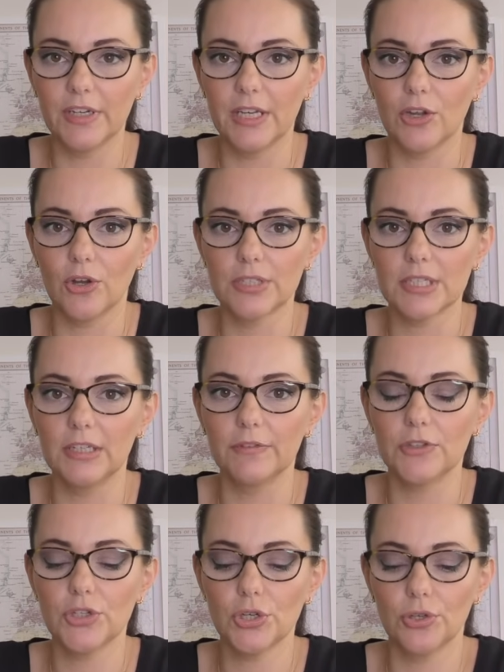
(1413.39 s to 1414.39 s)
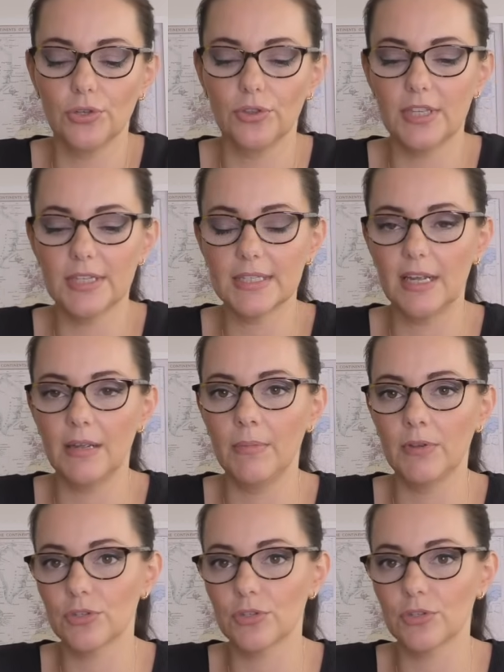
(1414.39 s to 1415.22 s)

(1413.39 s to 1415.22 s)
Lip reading: it got delivered to the same